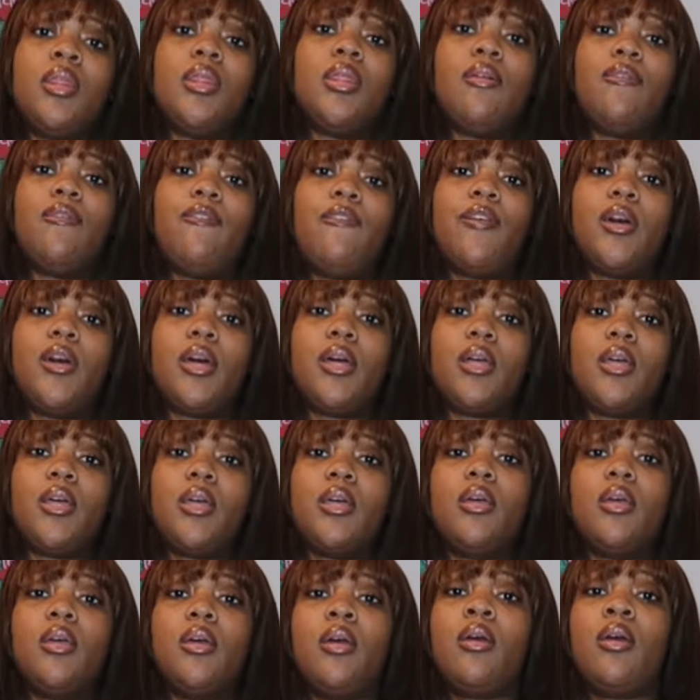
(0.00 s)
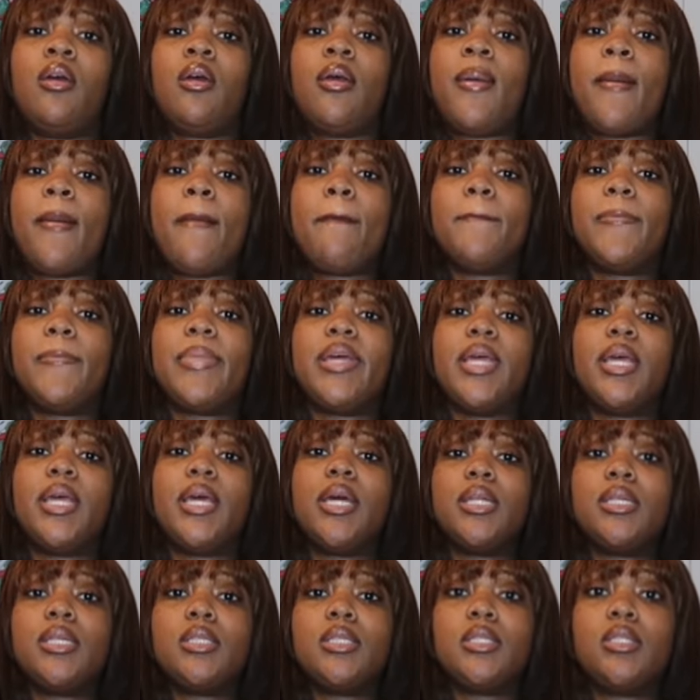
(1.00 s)
the fuck. But
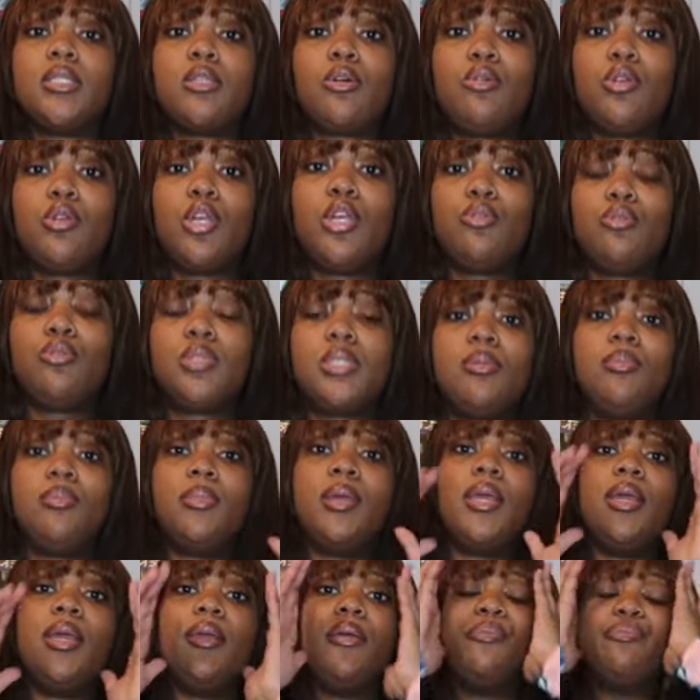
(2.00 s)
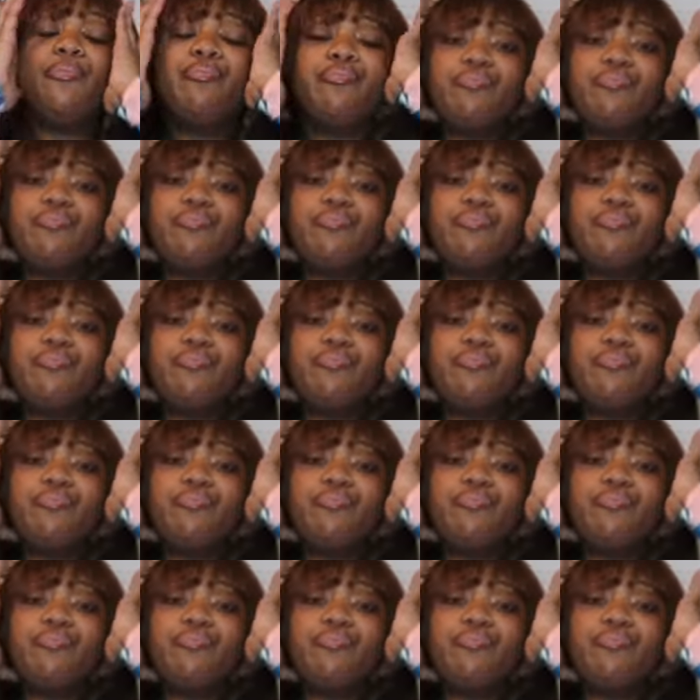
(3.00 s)
yeah, this is so cute to me.